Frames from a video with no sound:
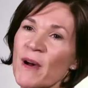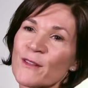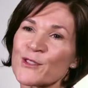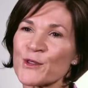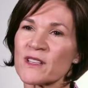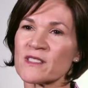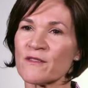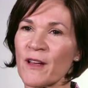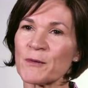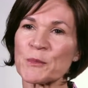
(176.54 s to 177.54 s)
Butler Street has
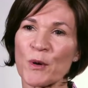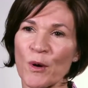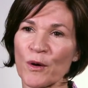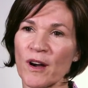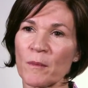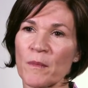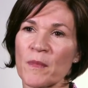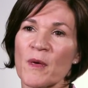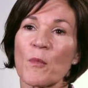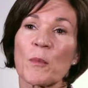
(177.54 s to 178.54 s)
developed a program
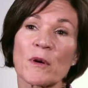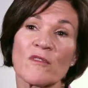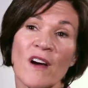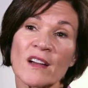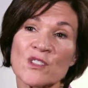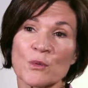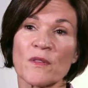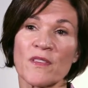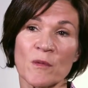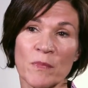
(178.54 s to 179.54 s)
that will provide you
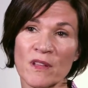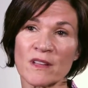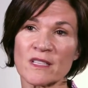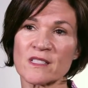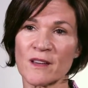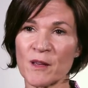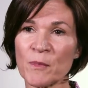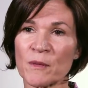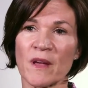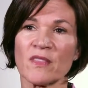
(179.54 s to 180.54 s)
with the ability to
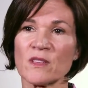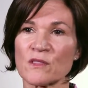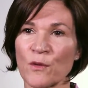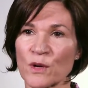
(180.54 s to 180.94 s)
implement these